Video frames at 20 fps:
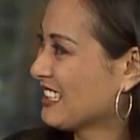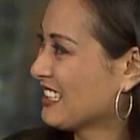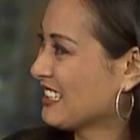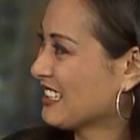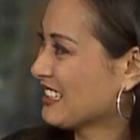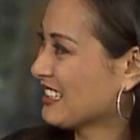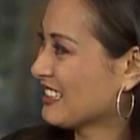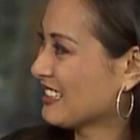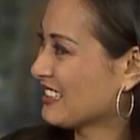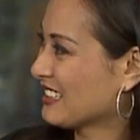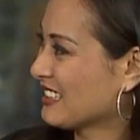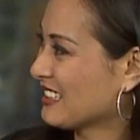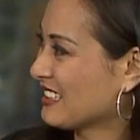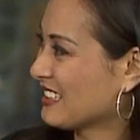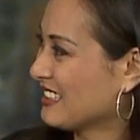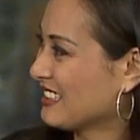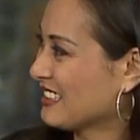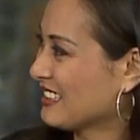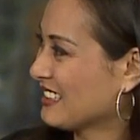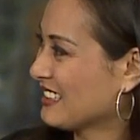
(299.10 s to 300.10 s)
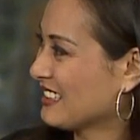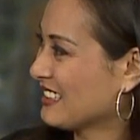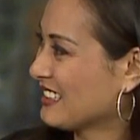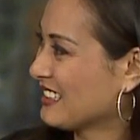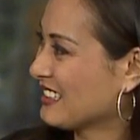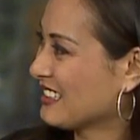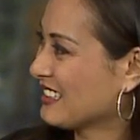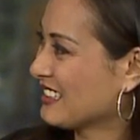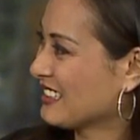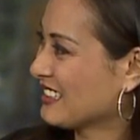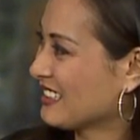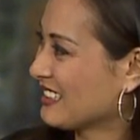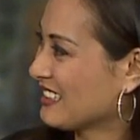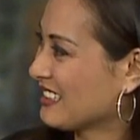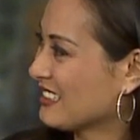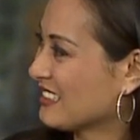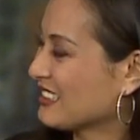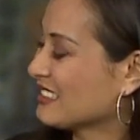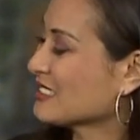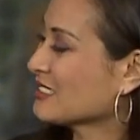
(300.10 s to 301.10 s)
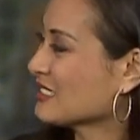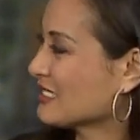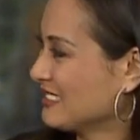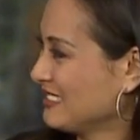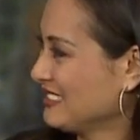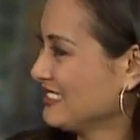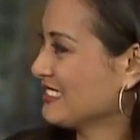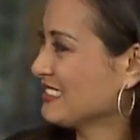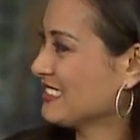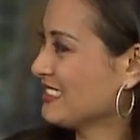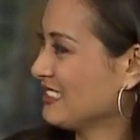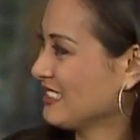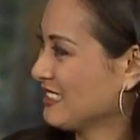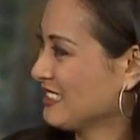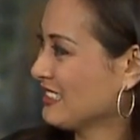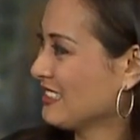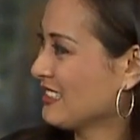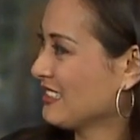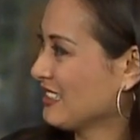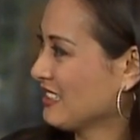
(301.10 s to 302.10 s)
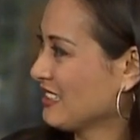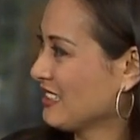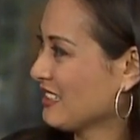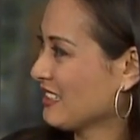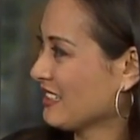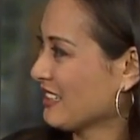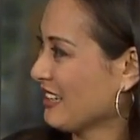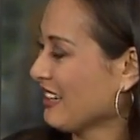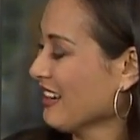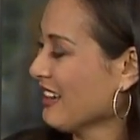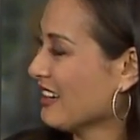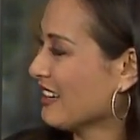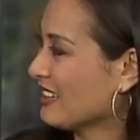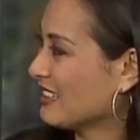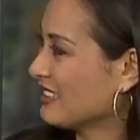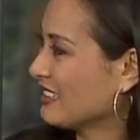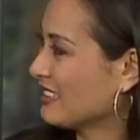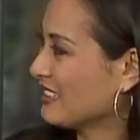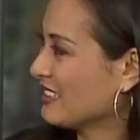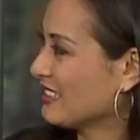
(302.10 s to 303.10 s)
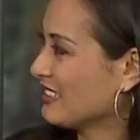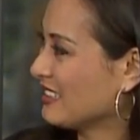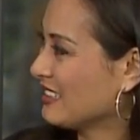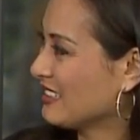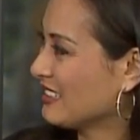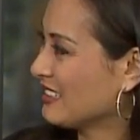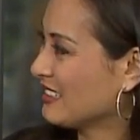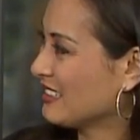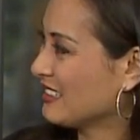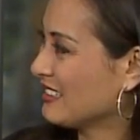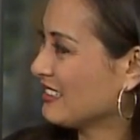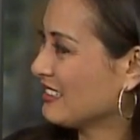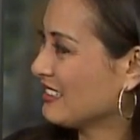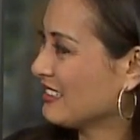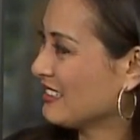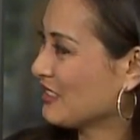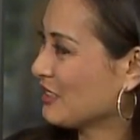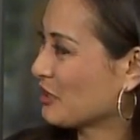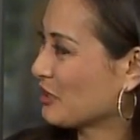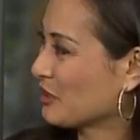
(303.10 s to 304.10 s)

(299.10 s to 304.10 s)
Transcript: This person isn't speaking.